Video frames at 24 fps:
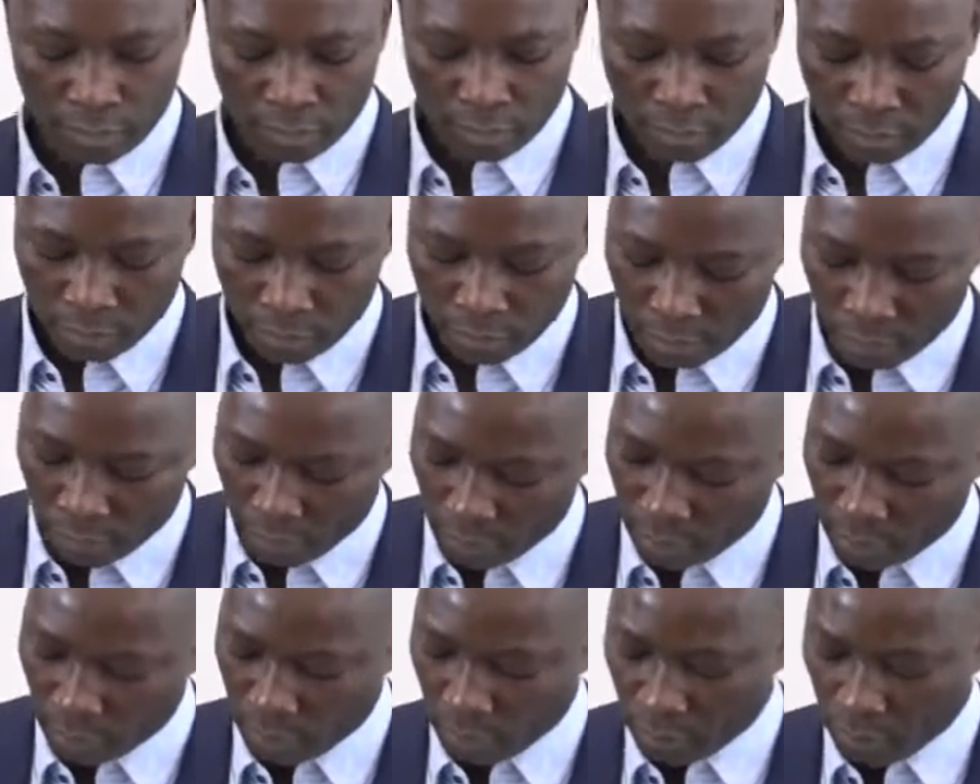
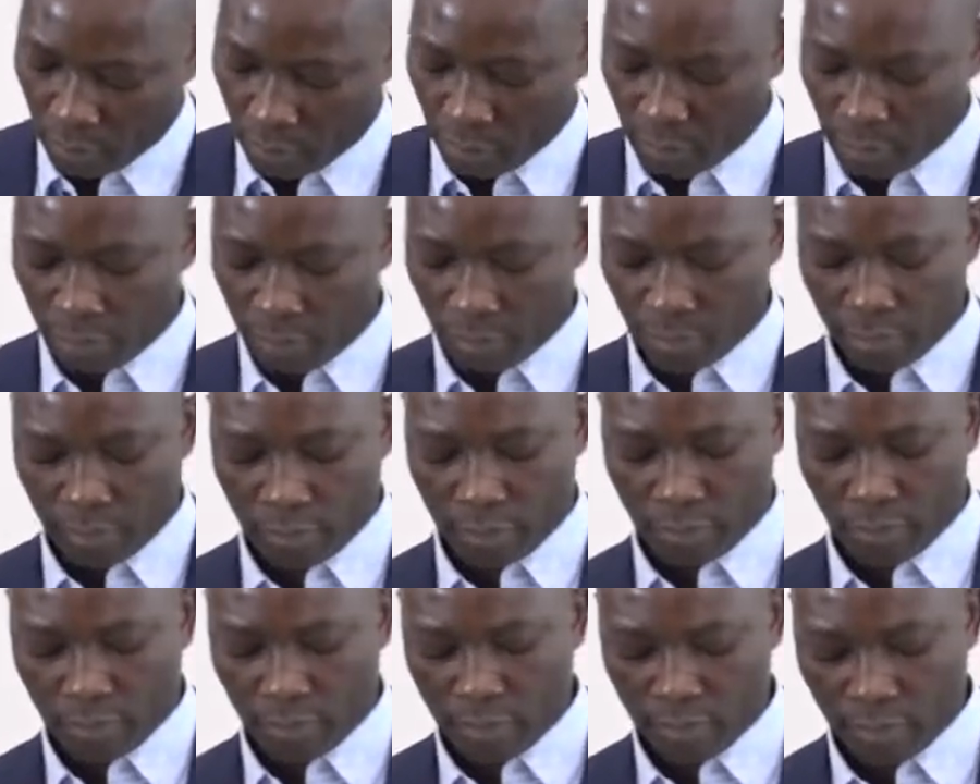
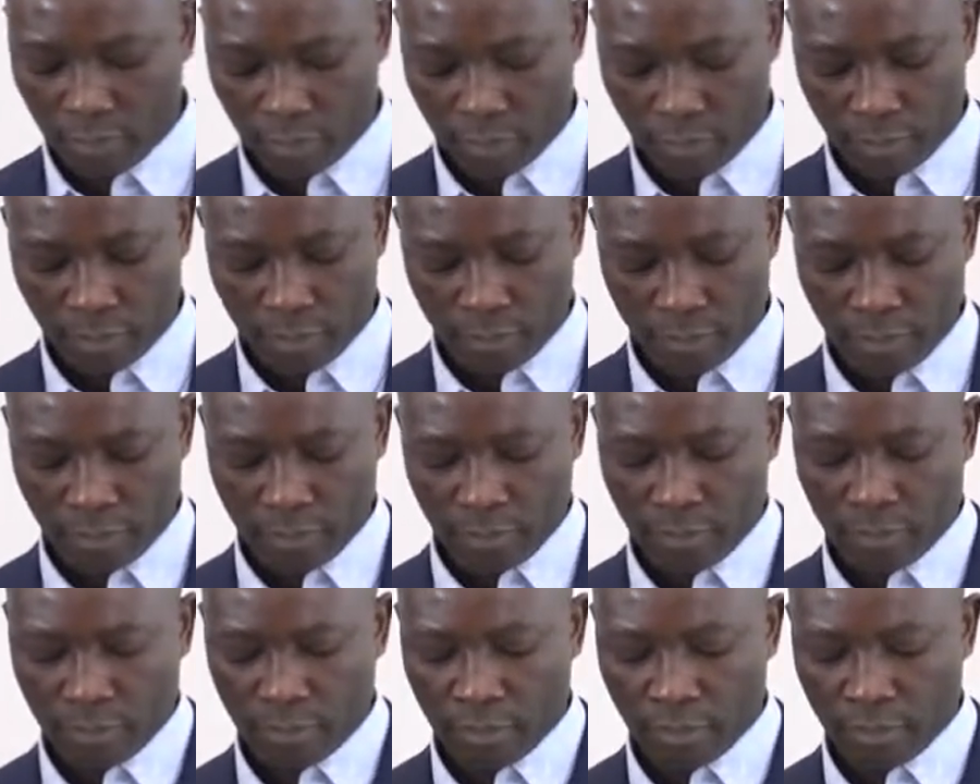
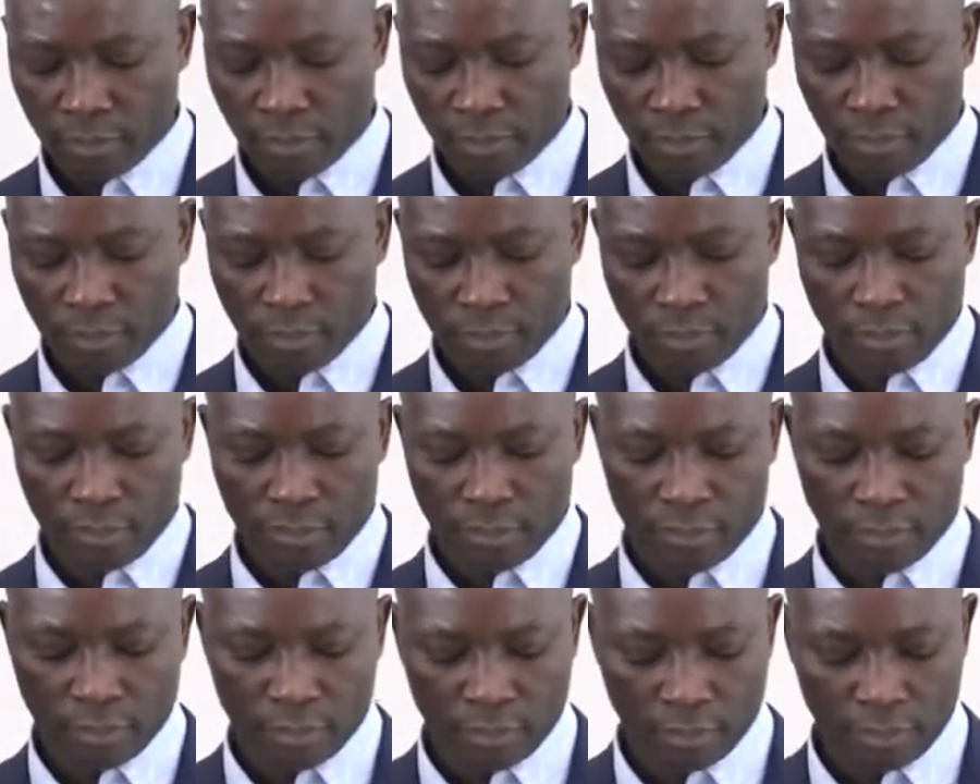
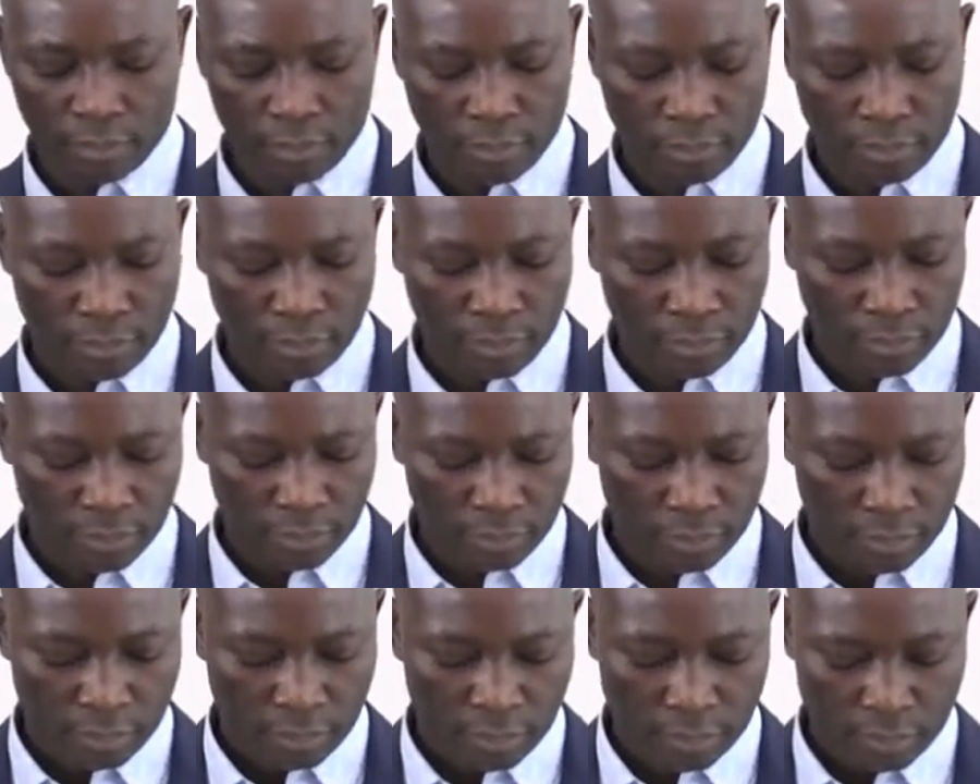
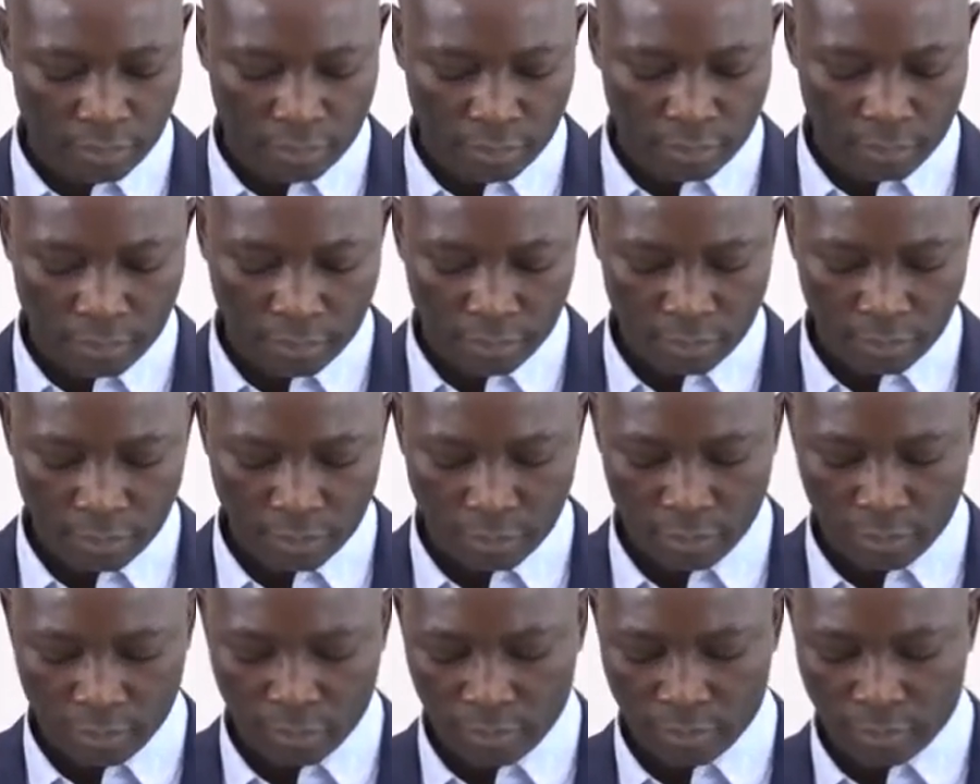
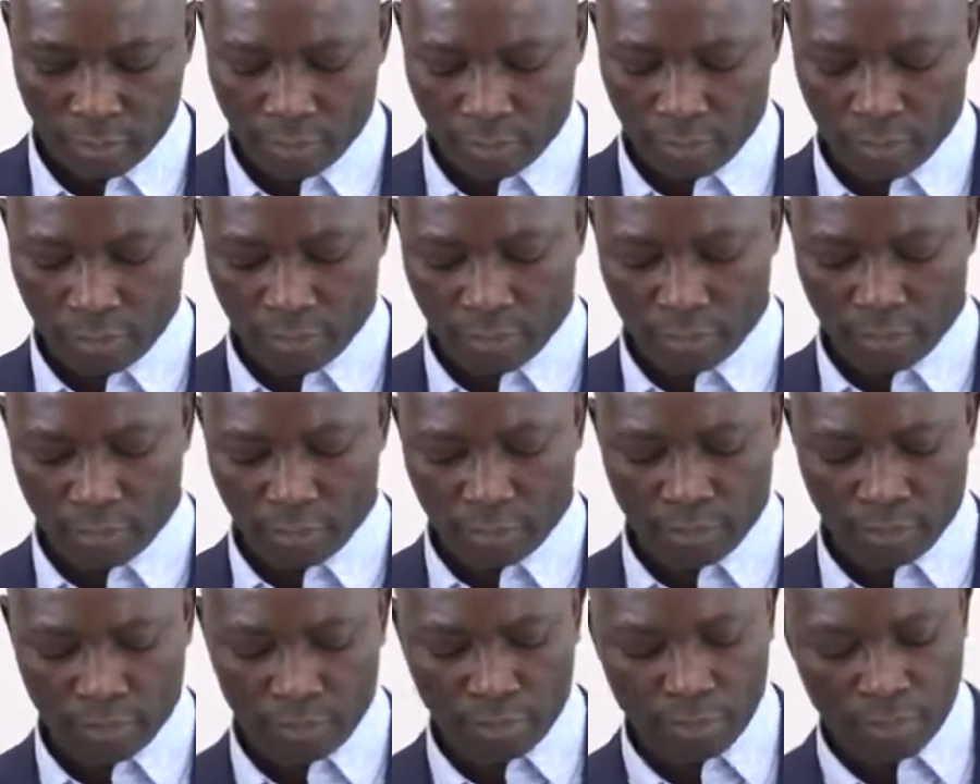
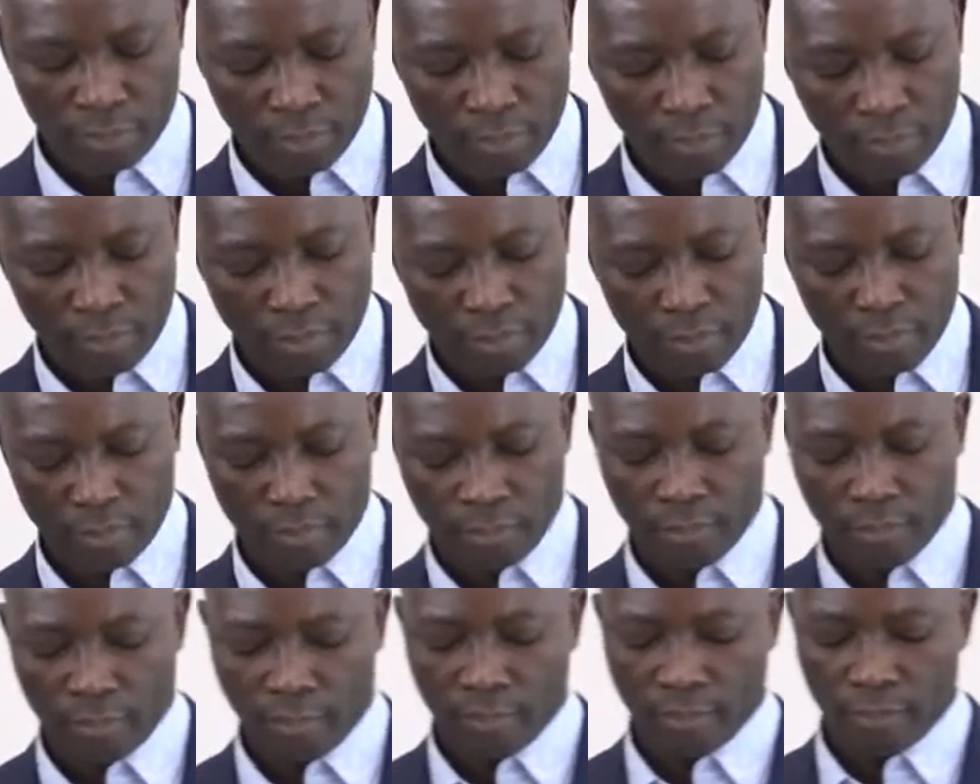
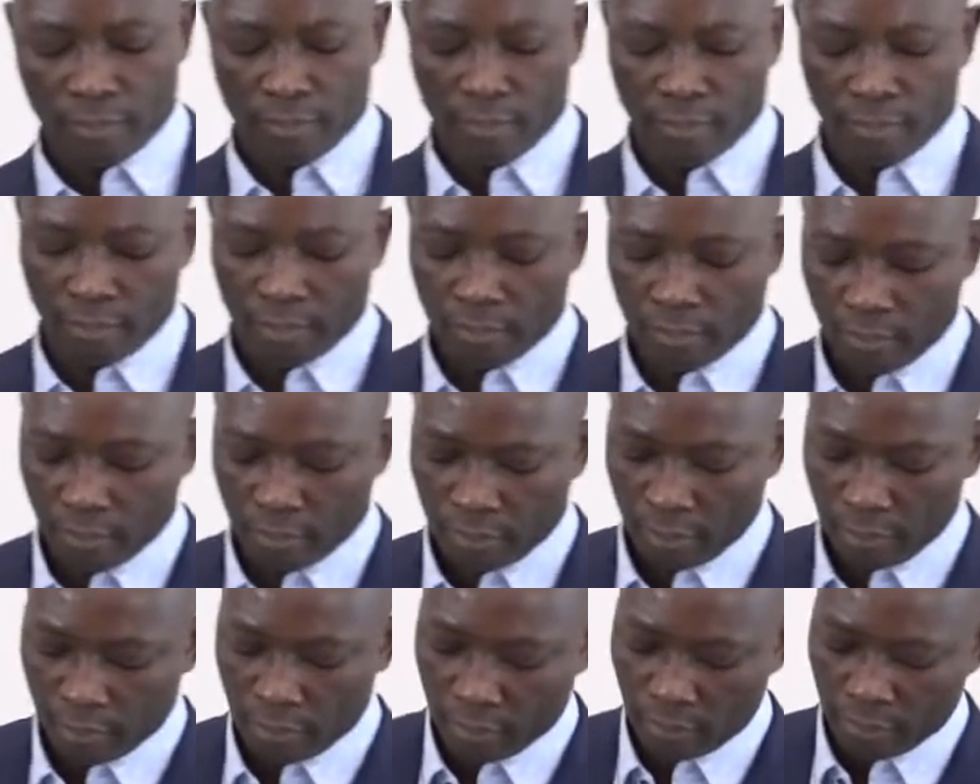
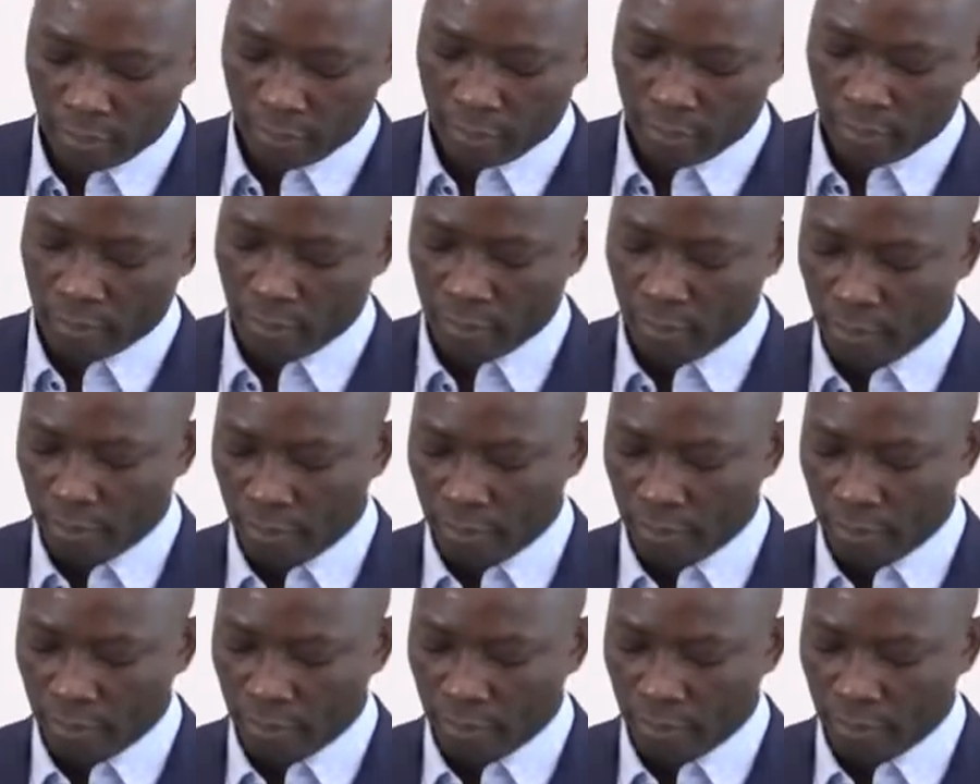This person isn't speaking.